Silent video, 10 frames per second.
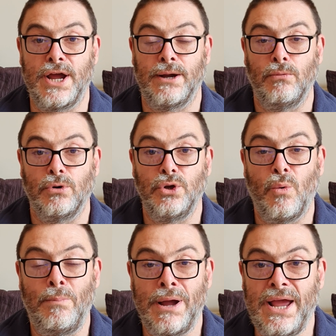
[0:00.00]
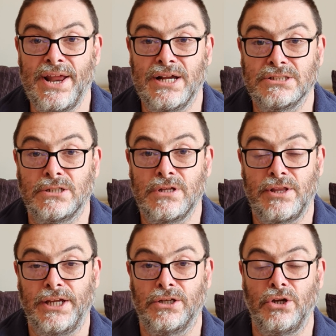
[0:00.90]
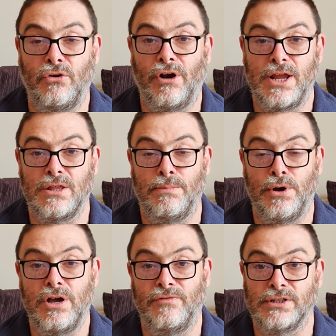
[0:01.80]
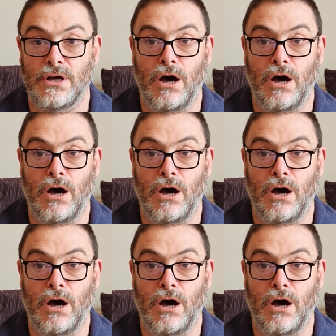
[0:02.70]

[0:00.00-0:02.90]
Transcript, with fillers: at and what you're bad at so that they can create the perfect